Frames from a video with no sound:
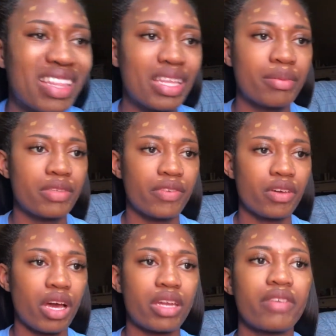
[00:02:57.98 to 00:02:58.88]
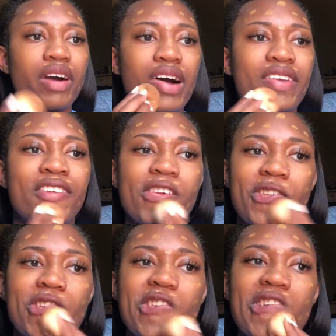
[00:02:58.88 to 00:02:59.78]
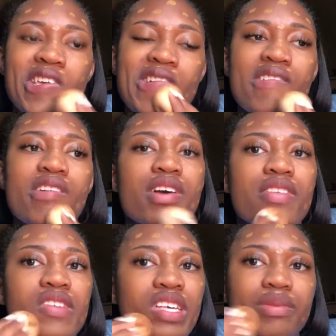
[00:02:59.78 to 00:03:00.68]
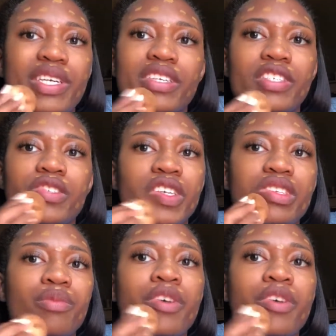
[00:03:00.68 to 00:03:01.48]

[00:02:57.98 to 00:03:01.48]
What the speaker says: lips feel kind of hot and itchy. I think it's because I drank some